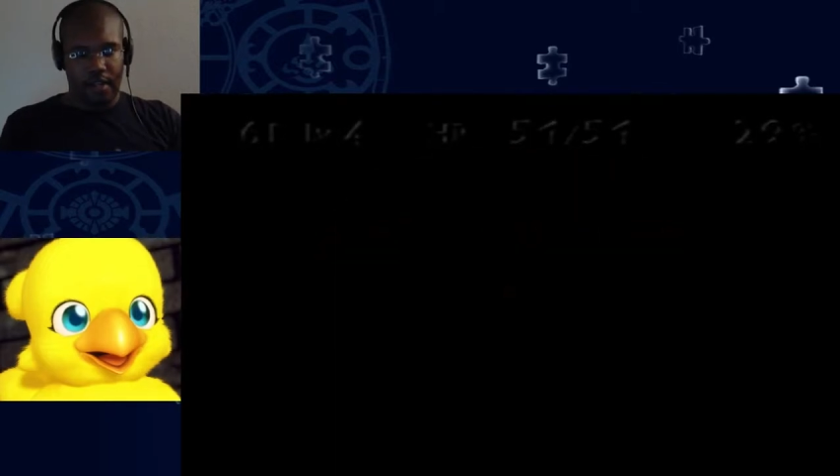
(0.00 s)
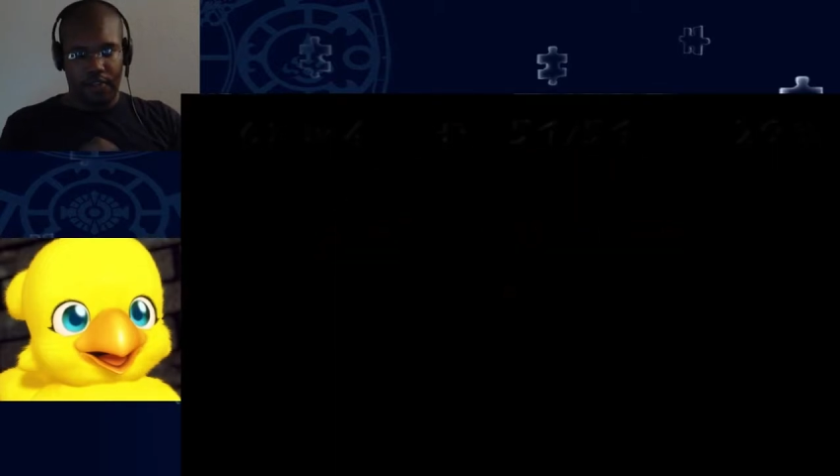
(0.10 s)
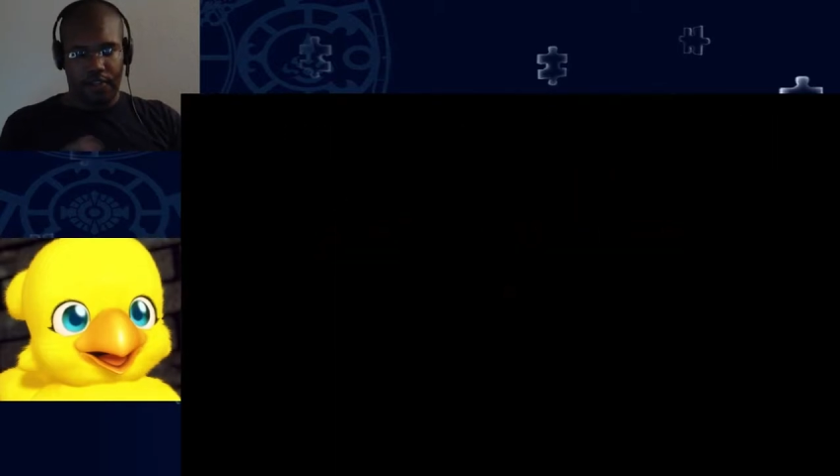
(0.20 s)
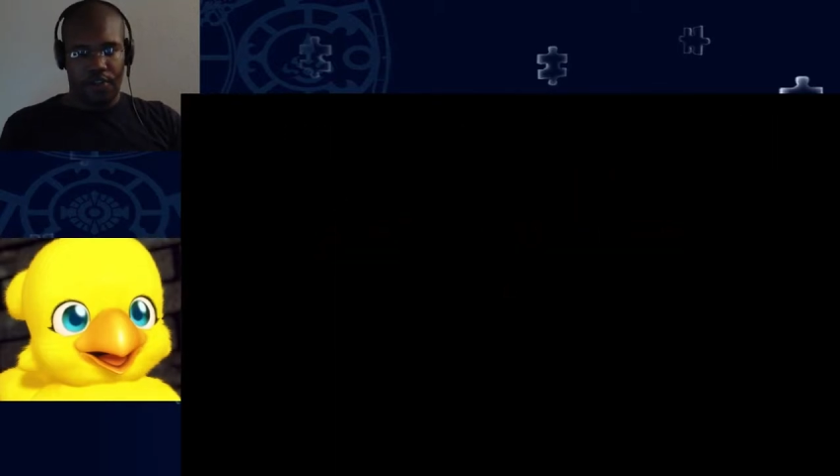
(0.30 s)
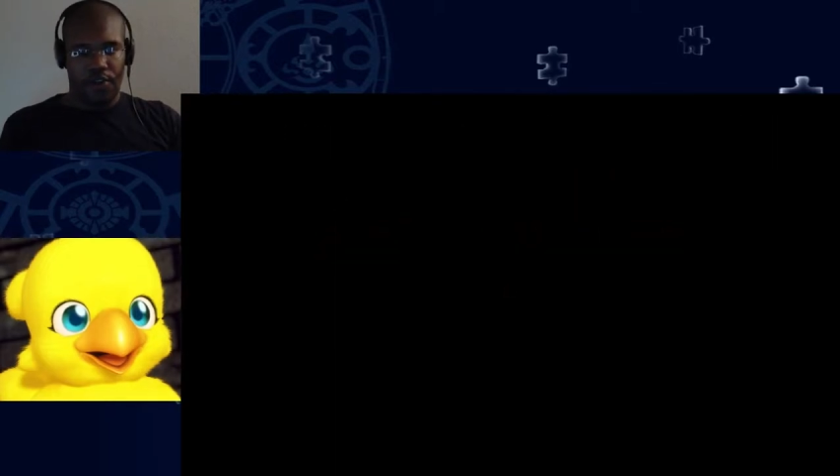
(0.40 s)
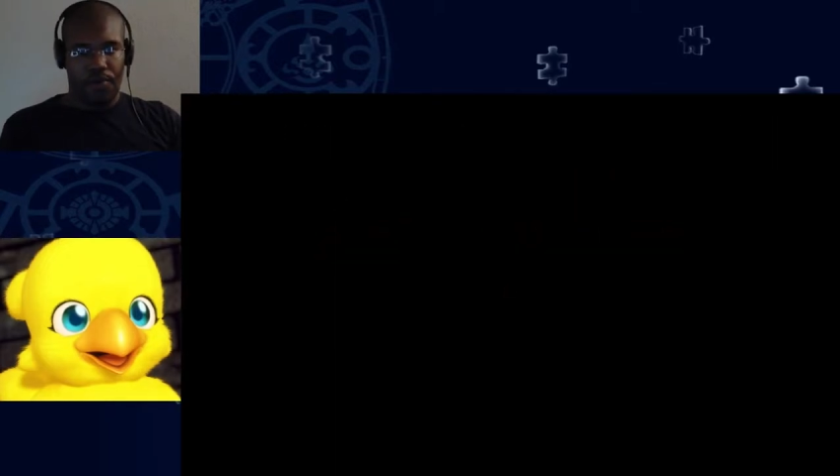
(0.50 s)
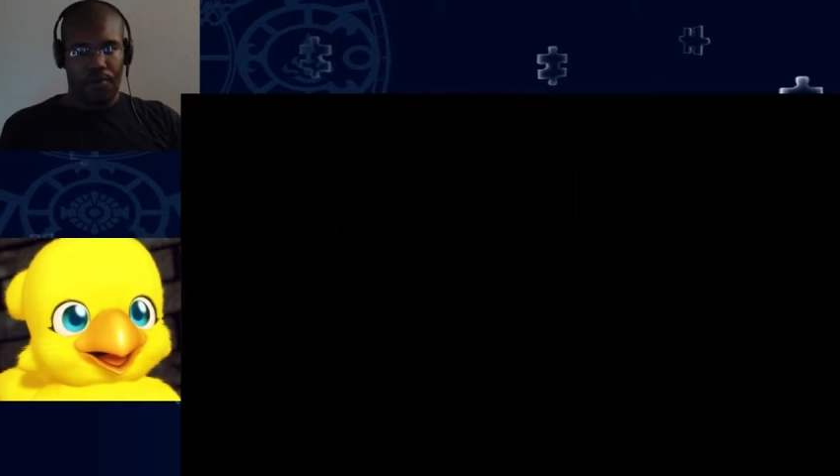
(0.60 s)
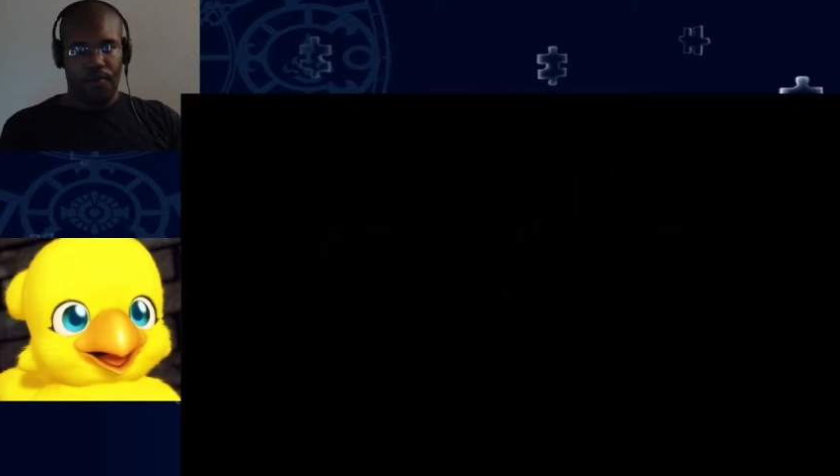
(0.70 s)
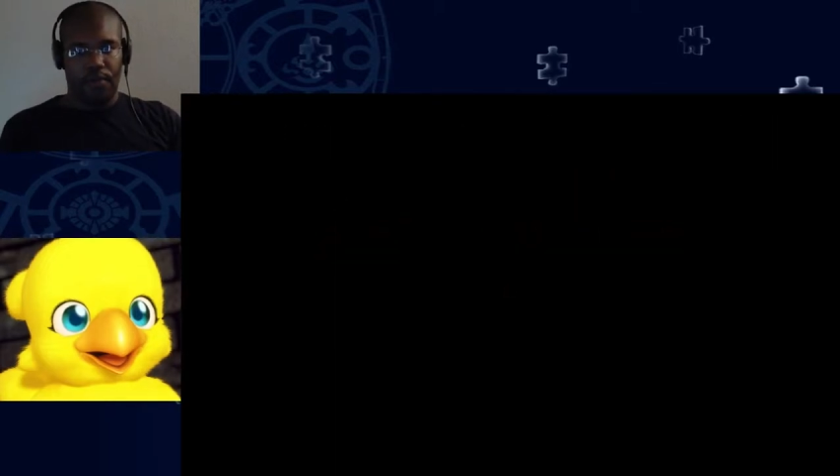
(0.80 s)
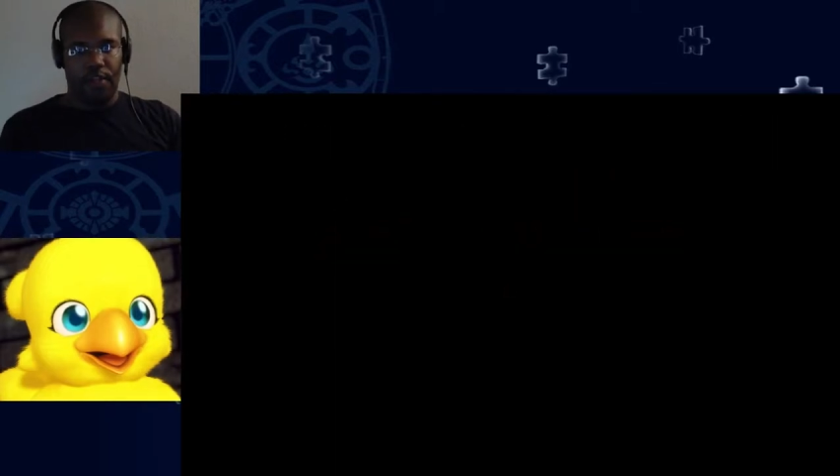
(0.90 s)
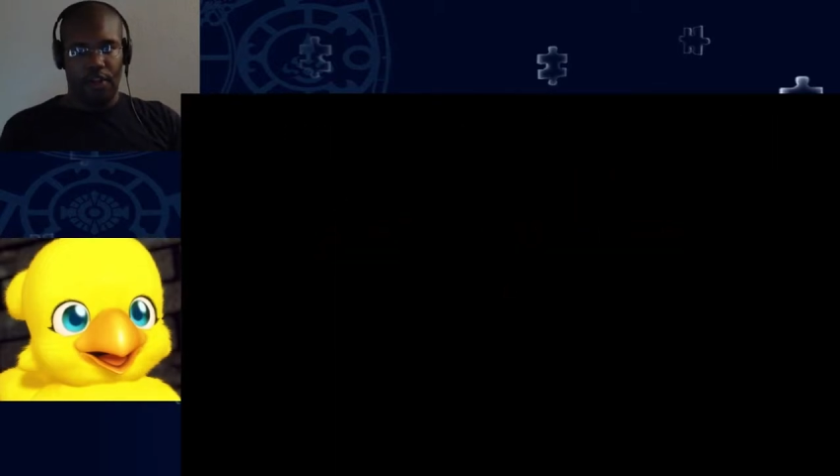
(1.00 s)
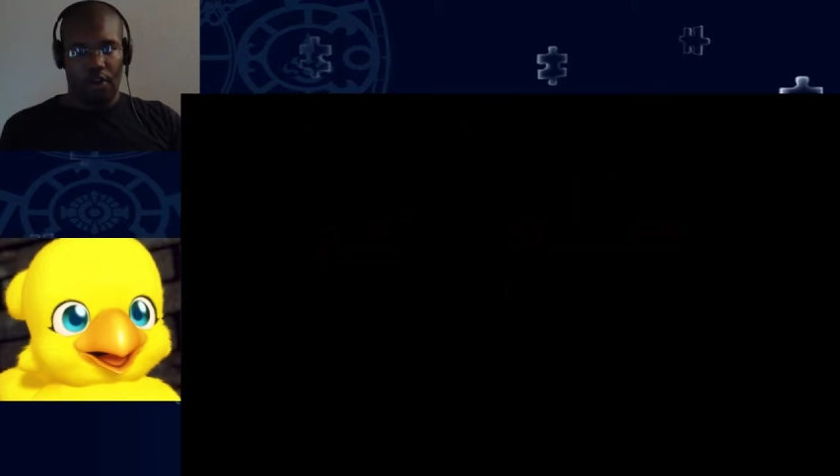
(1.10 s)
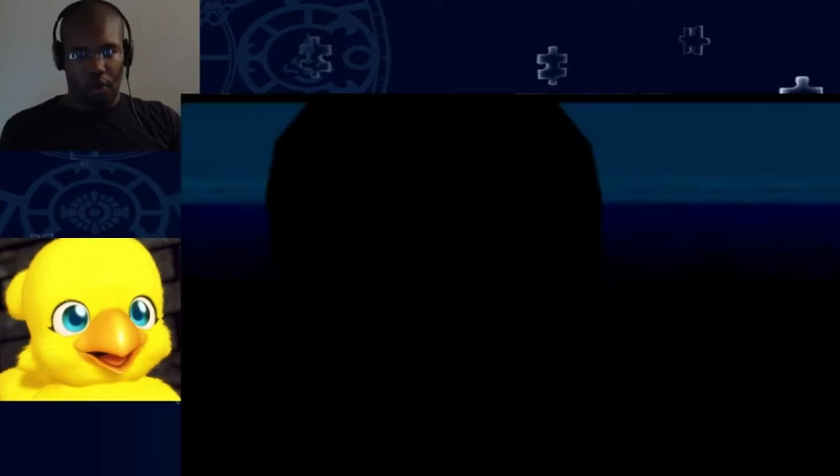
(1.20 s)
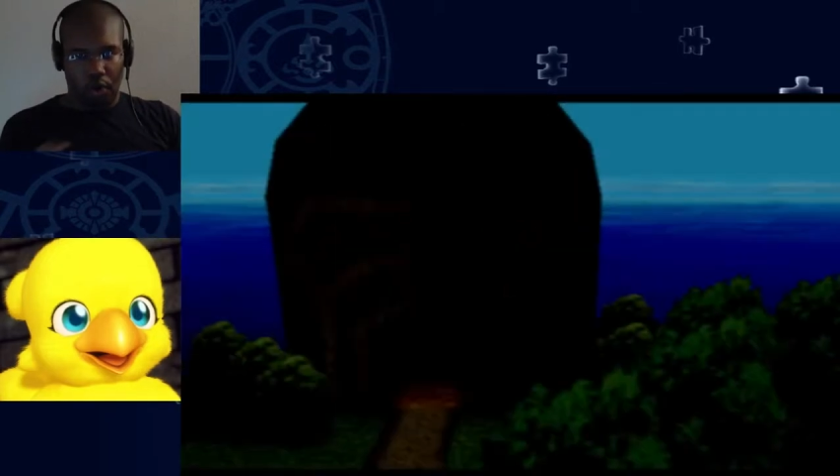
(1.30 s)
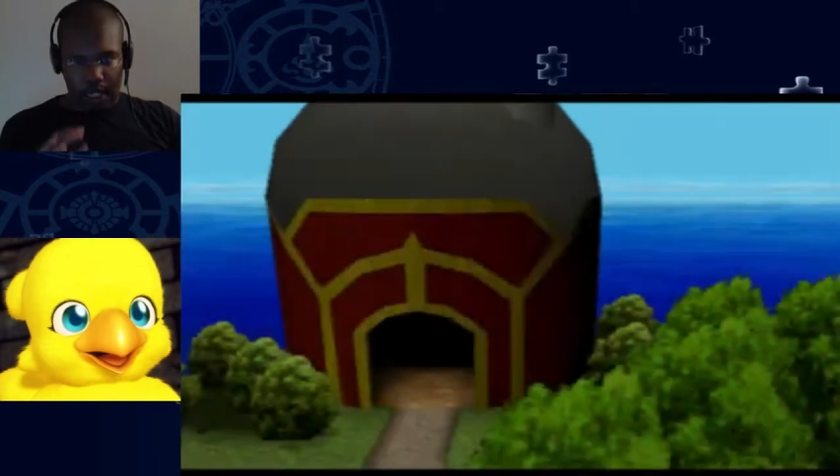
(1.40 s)
So
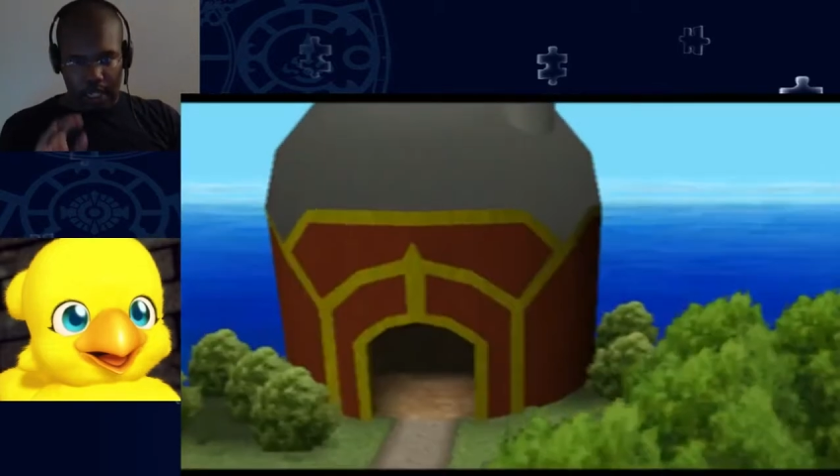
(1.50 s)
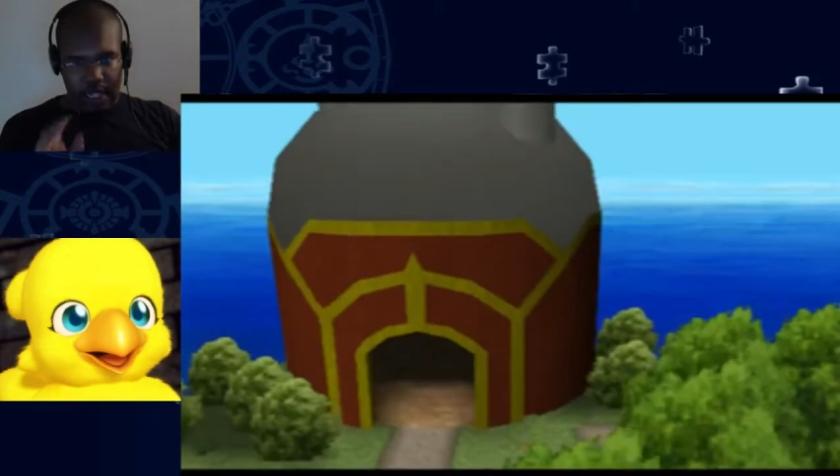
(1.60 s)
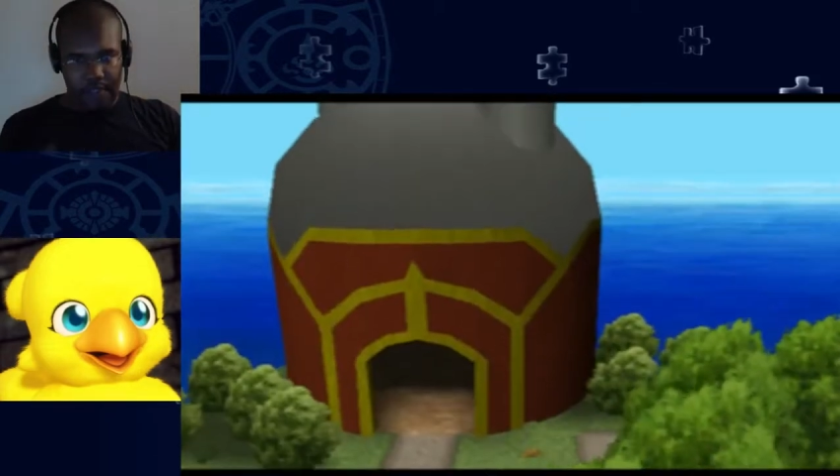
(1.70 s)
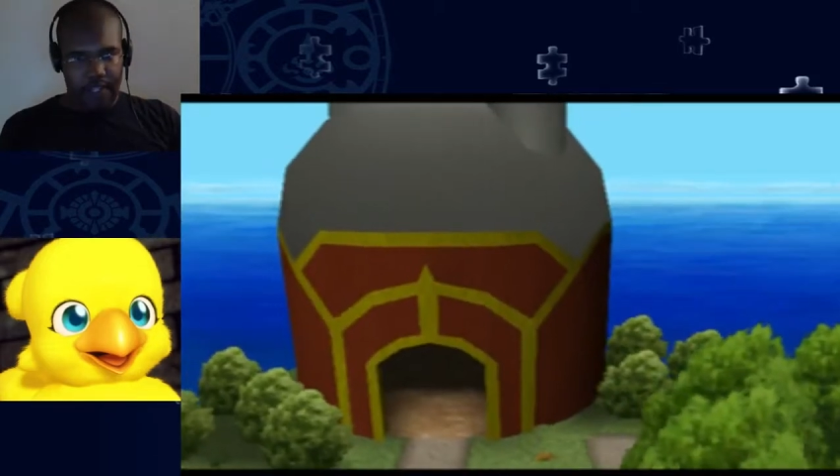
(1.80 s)
early in